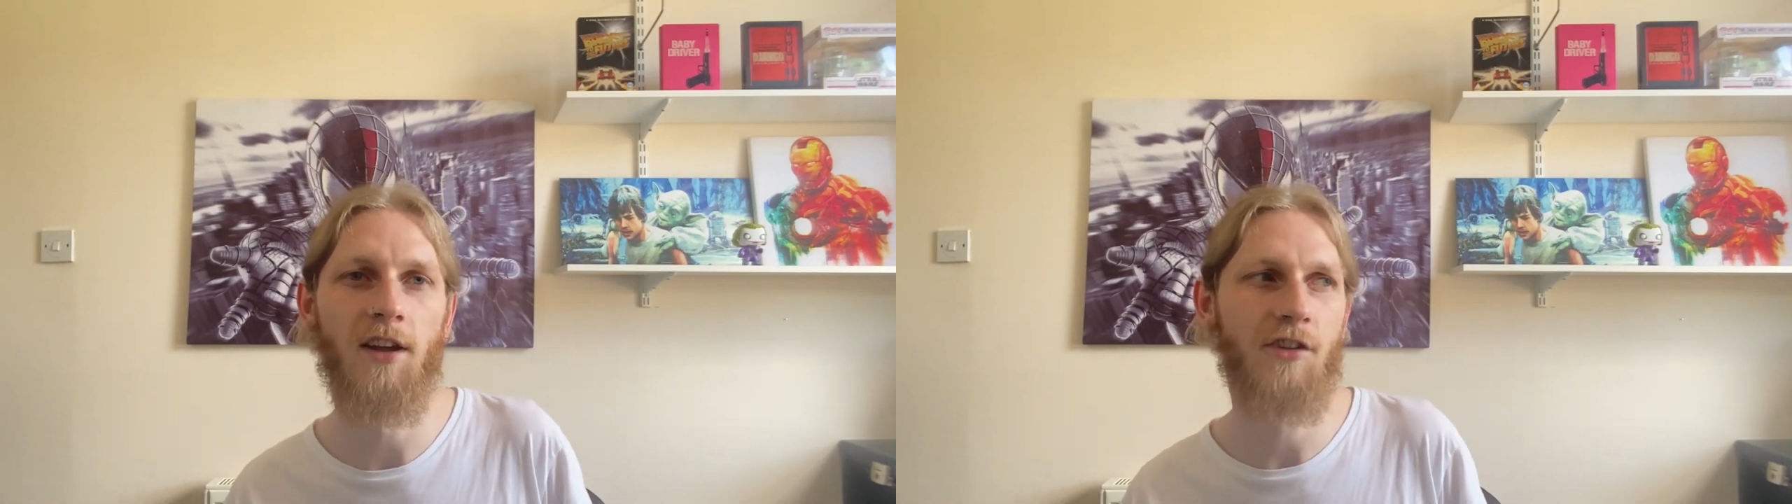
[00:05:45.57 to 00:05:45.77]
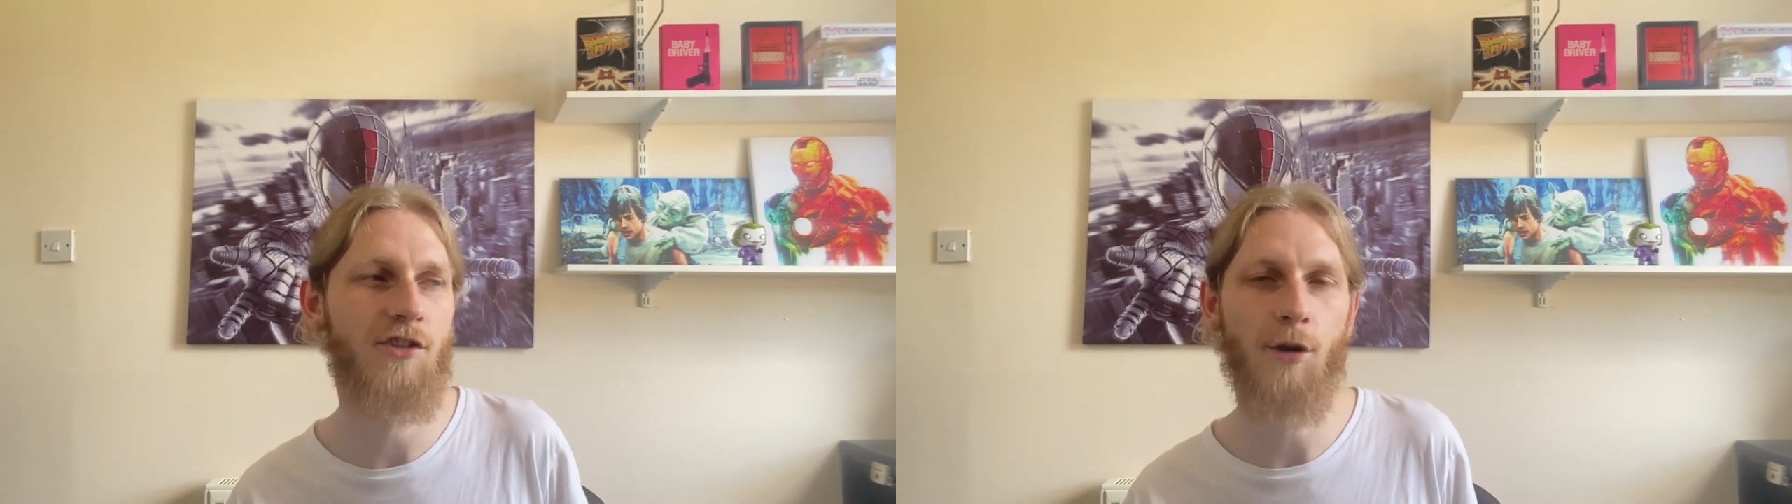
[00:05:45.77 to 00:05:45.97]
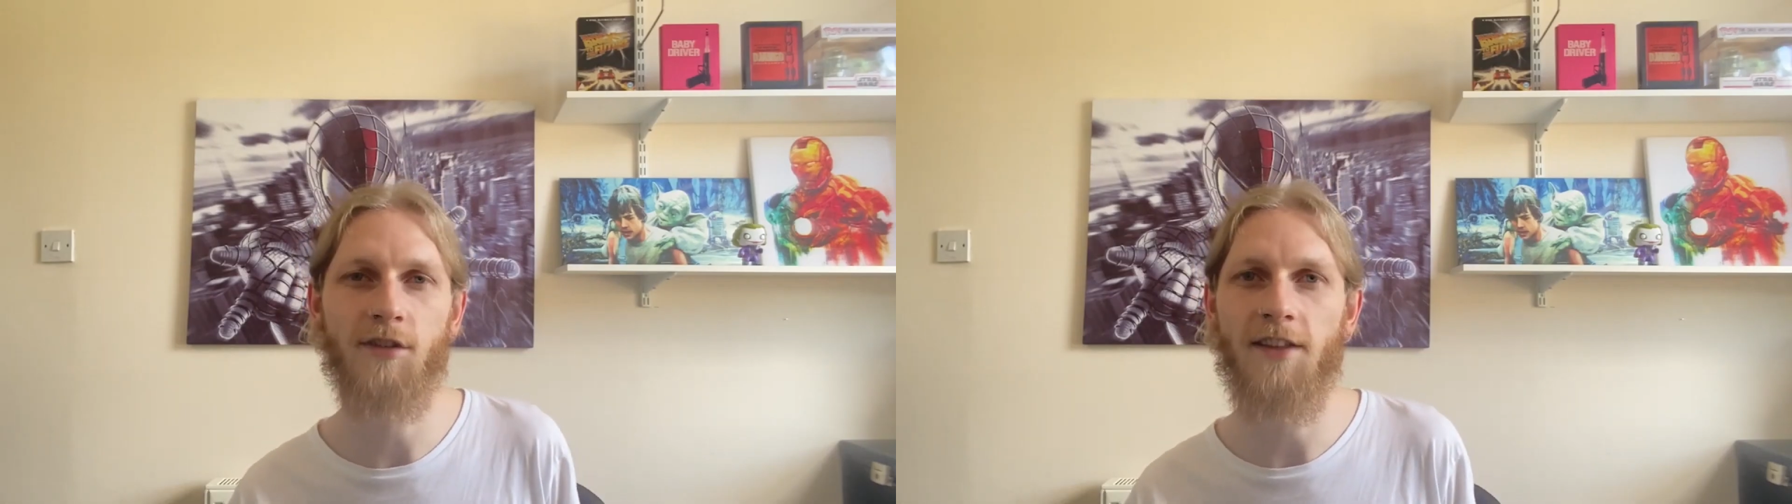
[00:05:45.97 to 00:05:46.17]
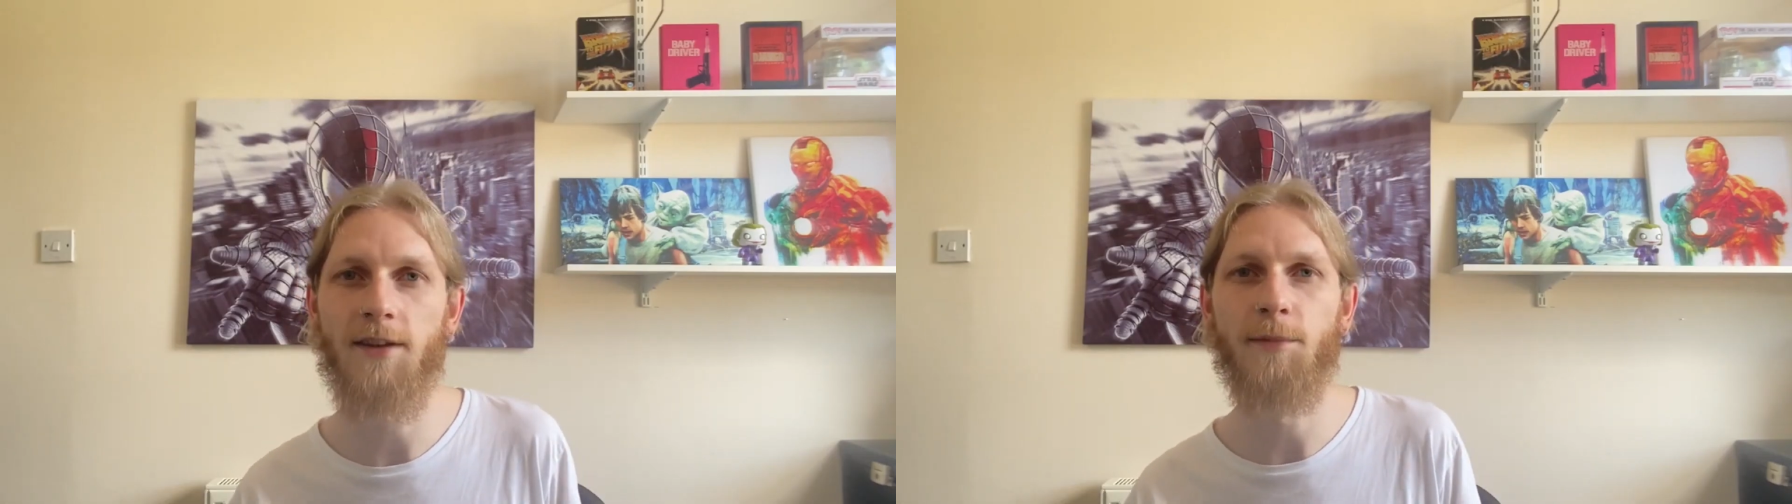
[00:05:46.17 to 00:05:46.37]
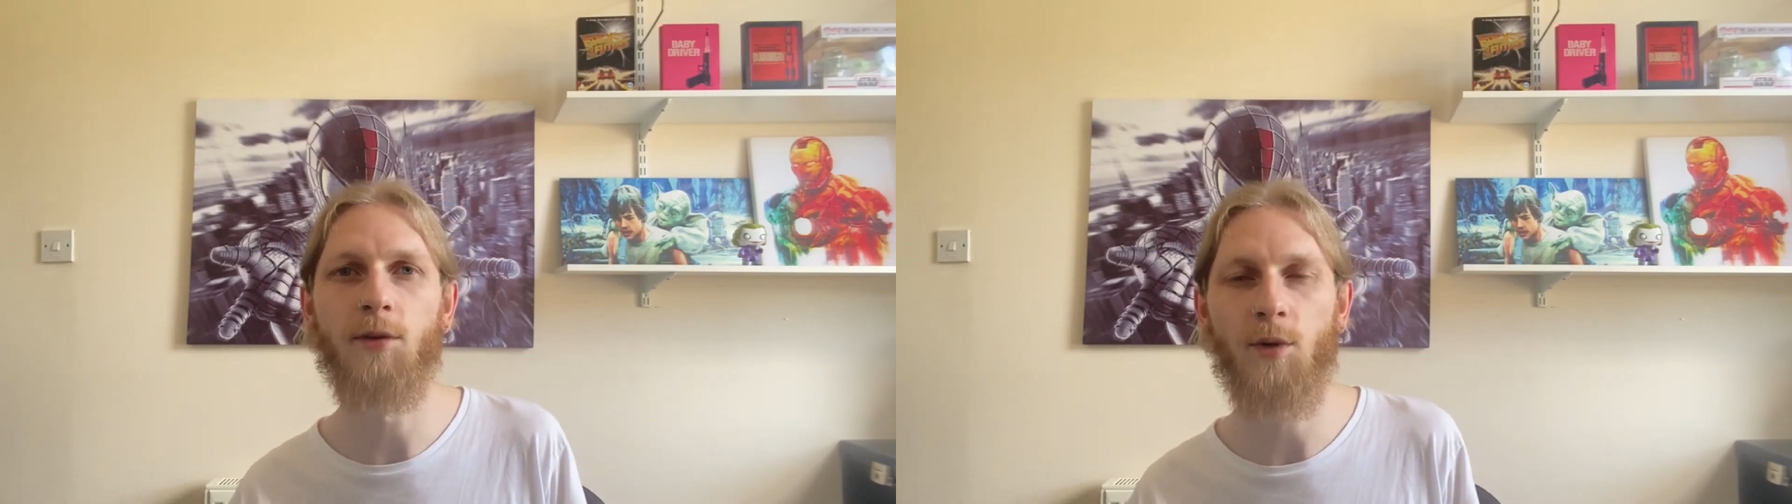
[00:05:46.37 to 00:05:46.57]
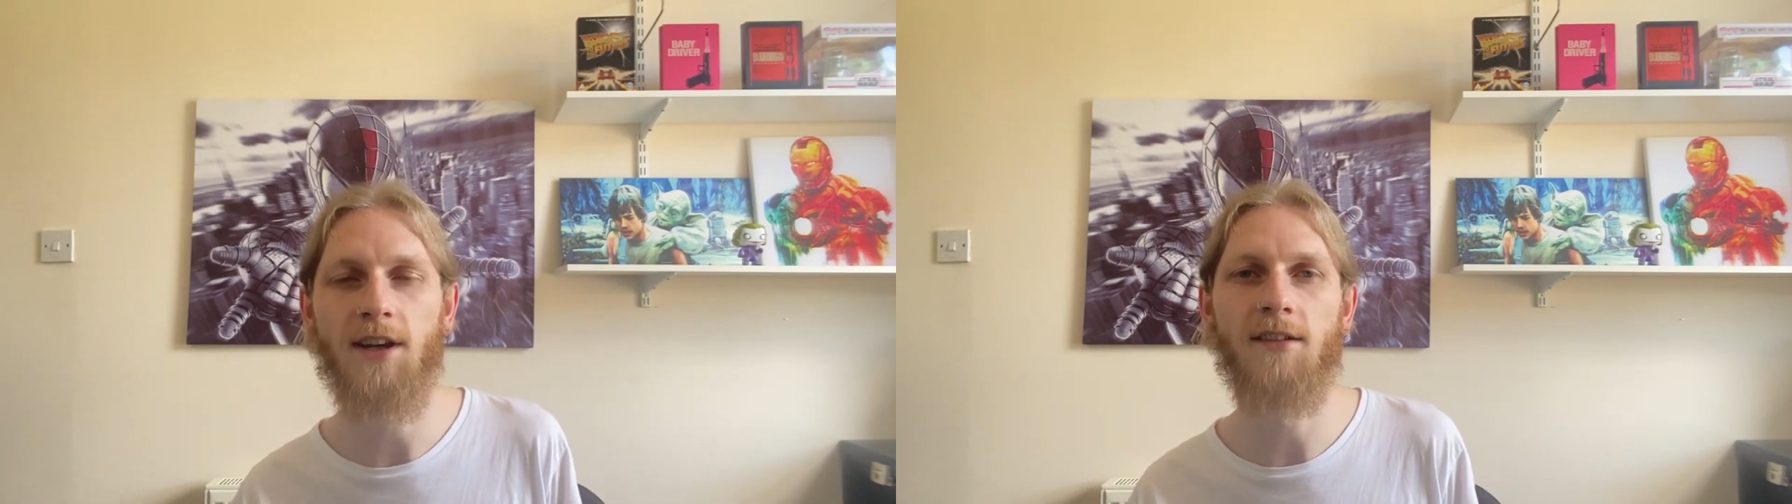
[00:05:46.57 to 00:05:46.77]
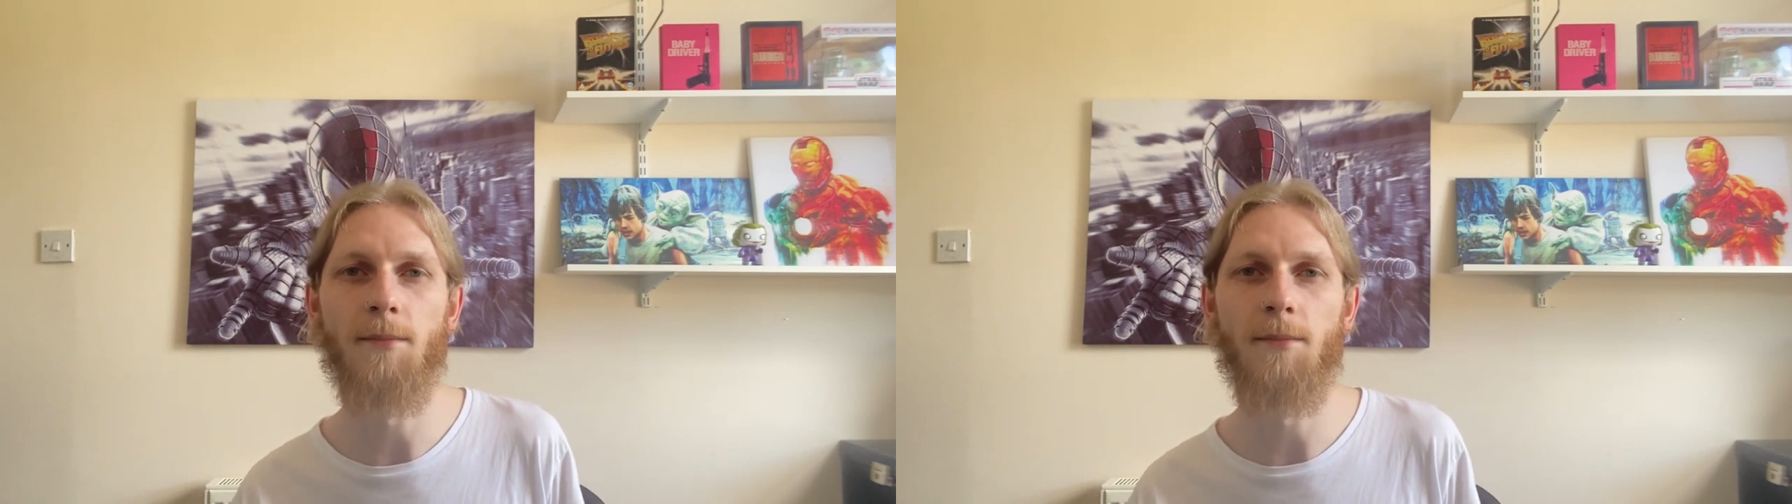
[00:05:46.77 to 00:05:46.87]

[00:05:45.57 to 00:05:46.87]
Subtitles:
shows like The In-Betweeners